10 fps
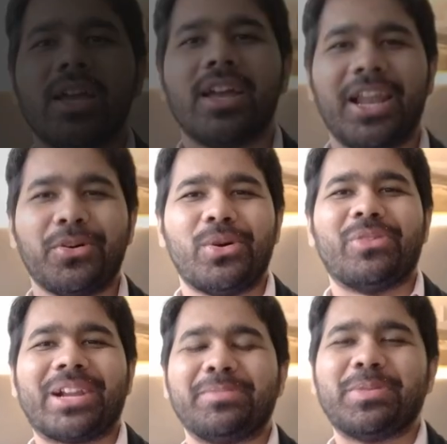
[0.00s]
Hello and
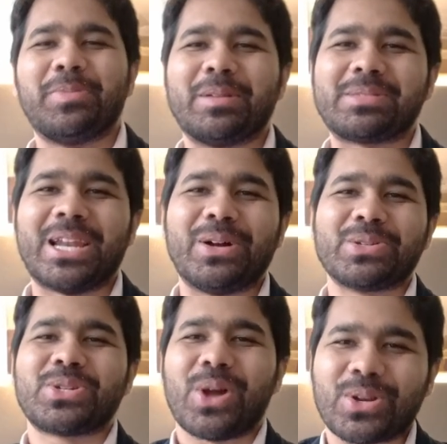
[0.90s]
welcome to
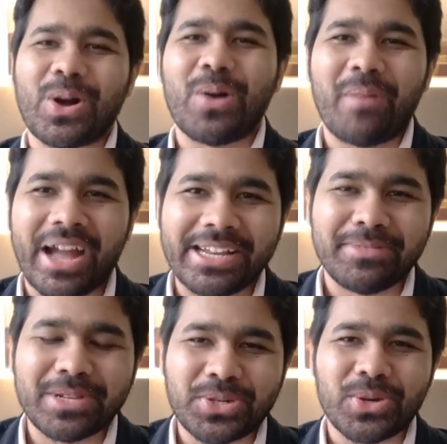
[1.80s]
PMClounge.com. My name
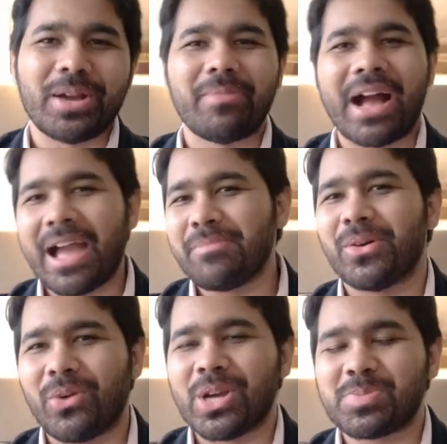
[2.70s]
is Shoaib. I'm the
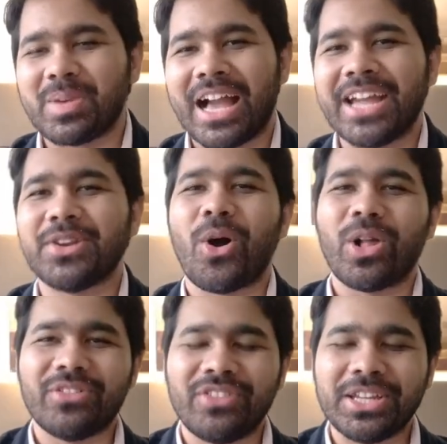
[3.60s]
voice behind all
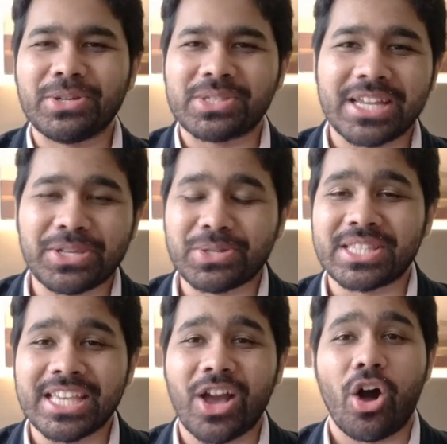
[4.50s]
the videos that you
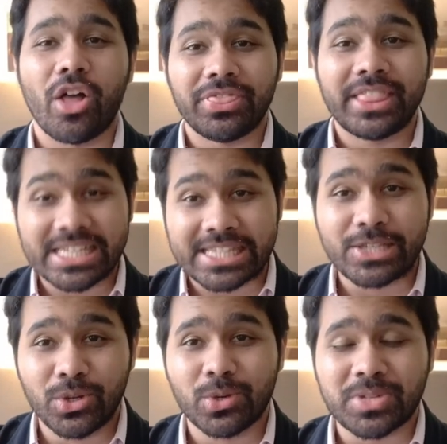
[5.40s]
see on this
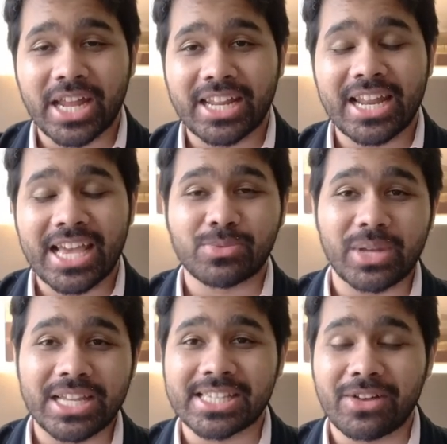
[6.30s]
YouTube channel as
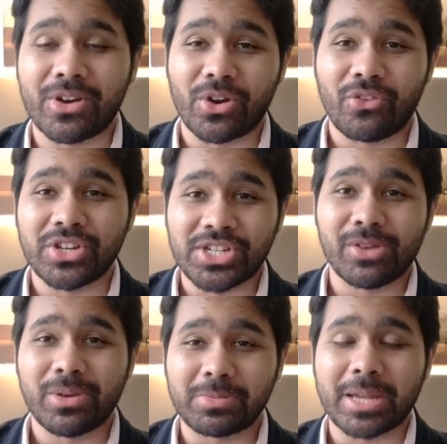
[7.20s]
well as our official
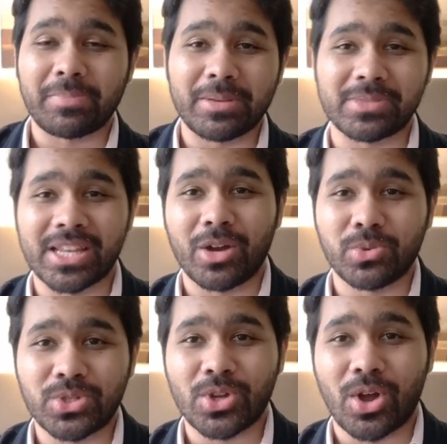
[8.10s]
website
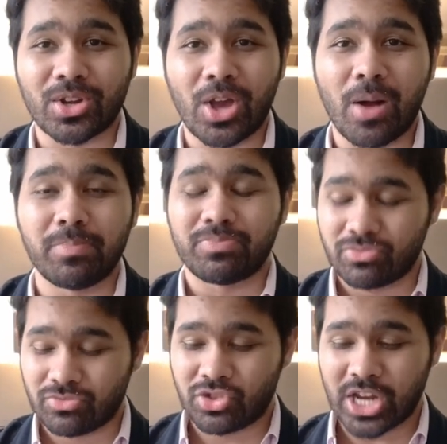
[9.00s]
PMClounge.com.
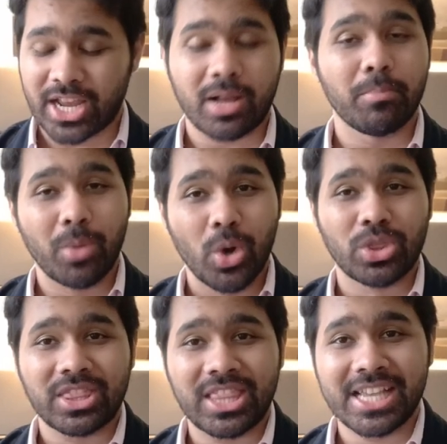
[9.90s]
Check
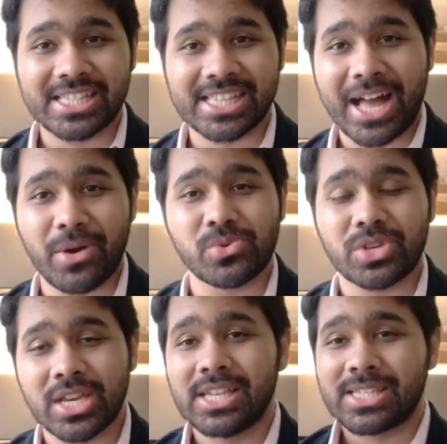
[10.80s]
both things out.
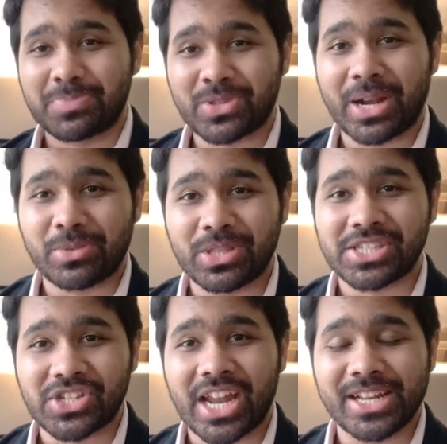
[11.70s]
Subscribe to this
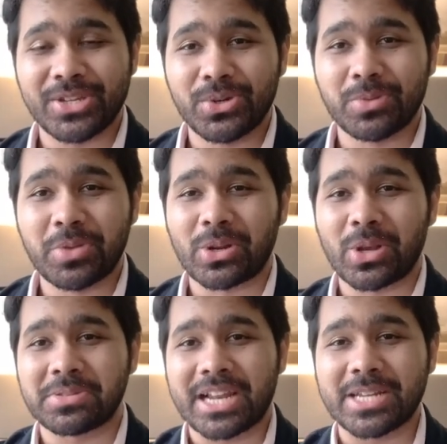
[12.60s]
channel
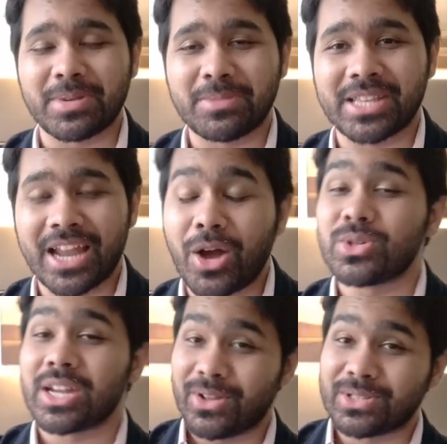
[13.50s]
youtube.com/PMClounge
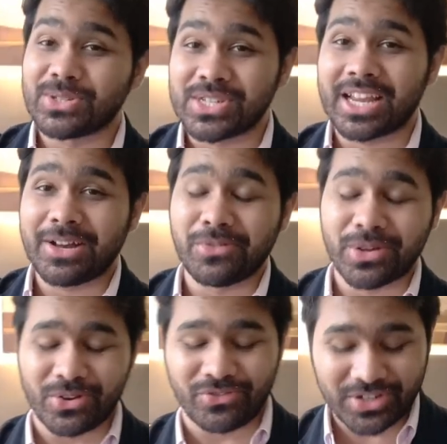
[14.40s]
and also check our
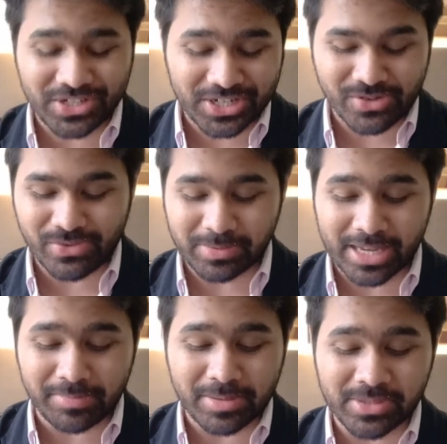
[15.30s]
official
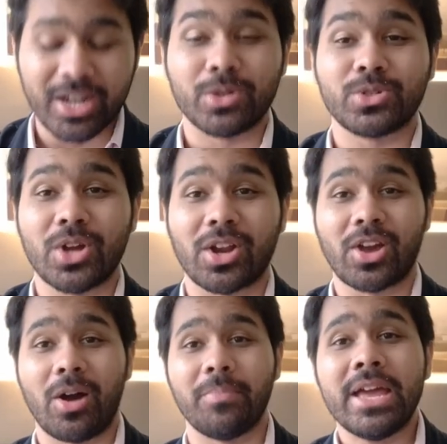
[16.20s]
website
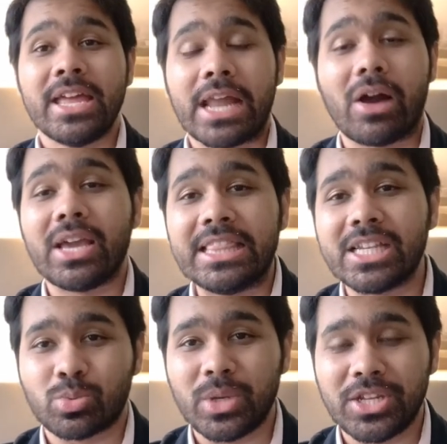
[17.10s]
PMClounge.com. Now in
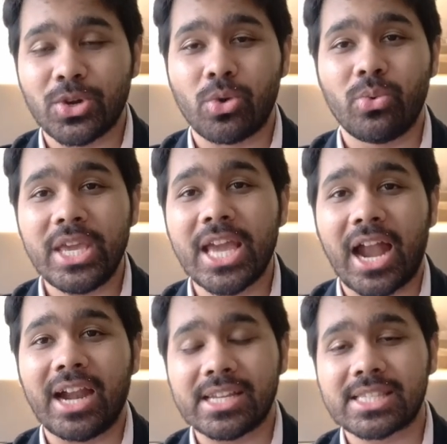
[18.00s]
this video, we
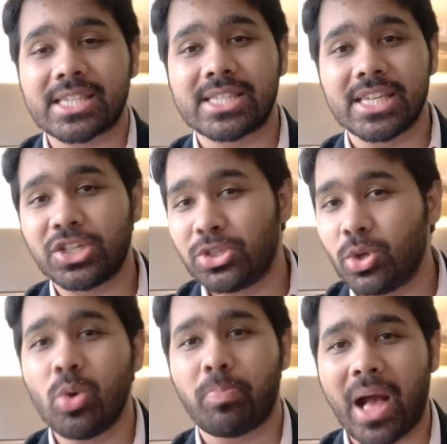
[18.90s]
are discussing
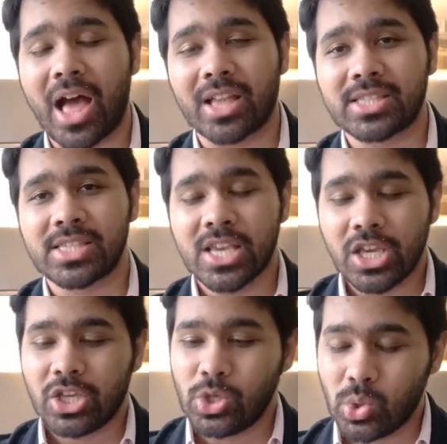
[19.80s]
two paths
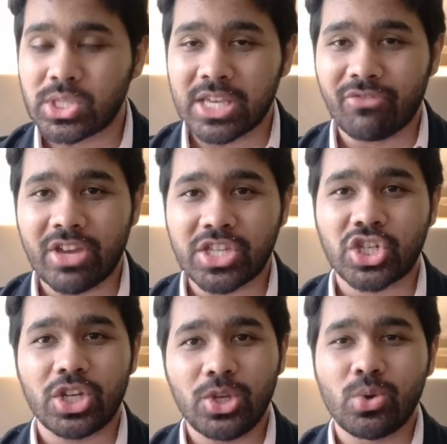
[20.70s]
using
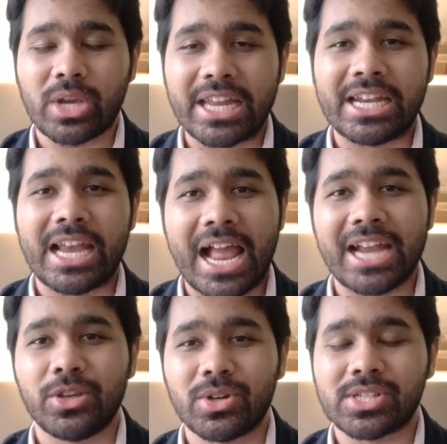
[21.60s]
which you can
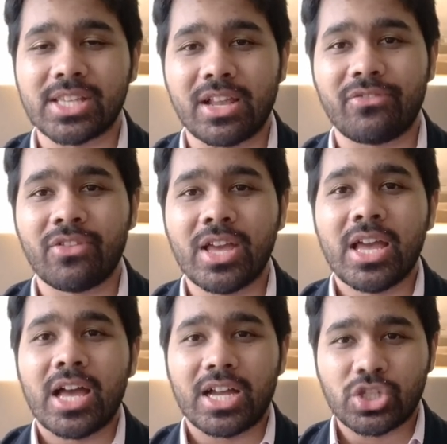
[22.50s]
land yourself
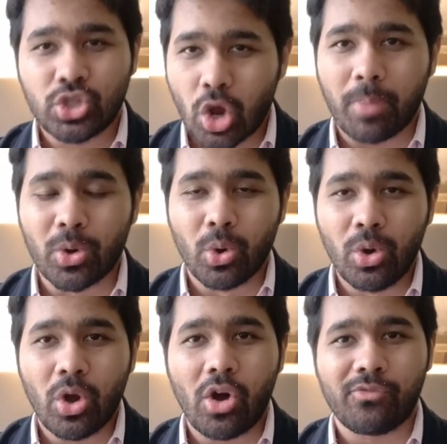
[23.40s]
a job role
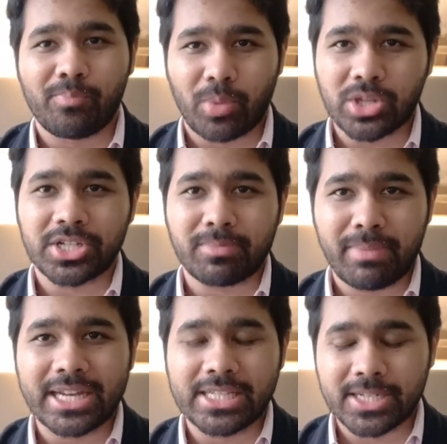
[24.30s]
of project
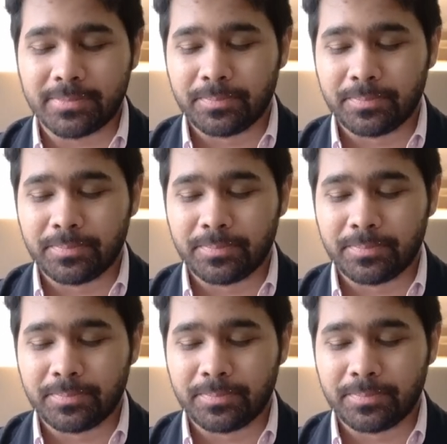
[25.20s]
manager.